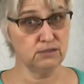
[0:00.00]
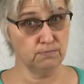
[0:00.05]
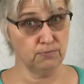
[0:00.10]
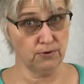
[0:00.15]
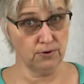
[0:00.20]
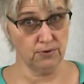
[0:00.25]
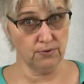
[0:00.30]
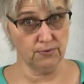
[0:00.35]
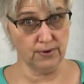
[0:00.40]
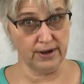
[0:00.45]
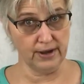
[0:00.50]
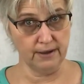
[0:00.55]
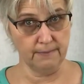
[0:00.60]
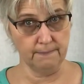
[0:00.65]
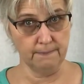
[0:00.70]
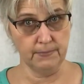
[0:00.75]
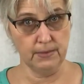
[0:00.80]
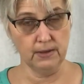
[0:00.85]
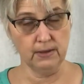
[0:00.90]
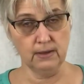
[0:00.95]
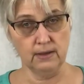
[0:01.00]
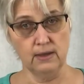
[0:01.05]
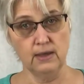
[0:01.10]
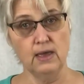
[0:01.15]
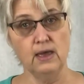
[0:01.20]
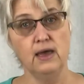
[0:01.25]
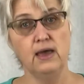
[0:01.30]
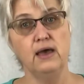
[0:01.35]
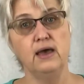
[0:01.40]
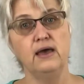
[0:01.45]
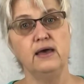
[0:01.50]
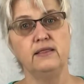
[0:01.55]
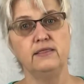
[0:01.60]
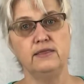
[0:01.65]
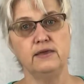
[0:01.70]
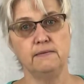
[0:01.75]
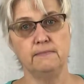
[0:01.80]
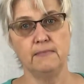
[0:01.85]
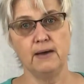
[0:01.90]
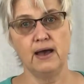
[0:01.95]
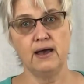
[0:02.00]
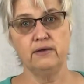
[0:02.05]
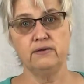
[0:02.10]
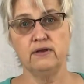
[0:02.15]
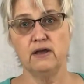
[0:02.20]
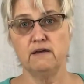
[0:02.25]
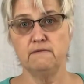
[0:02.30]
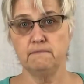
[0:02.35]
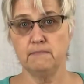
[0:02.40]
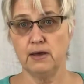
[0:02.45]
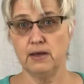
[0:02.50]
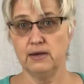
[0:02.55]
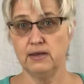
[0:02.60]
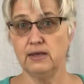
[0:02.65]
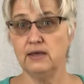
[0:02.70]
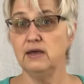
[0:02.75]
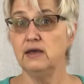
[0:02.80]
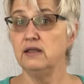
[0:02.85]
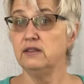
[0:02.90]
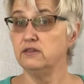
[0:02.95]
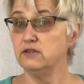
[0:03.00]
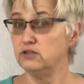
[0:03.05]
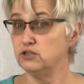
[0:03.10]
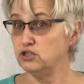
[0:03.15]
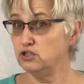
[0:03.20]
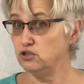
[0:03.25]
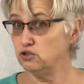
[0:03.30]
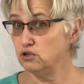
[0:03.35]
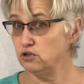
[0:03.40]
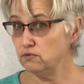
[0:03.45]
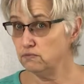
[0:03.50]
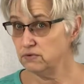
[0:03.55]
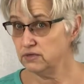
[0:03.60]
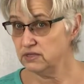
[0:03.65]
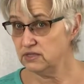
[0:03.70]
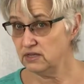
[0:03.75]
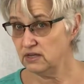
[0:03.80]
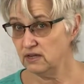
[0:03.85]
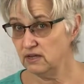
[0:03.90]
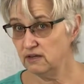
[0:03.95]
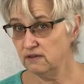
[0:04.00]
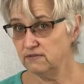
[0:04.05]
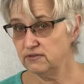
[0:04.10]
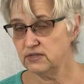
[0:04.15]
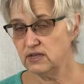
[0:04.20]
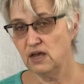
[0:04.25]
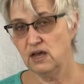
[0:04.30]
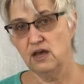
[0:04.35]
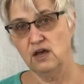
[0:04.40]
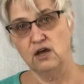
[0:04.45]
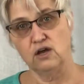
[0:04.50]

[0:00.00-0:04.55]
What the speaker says: program, okay, the amount of money the student receives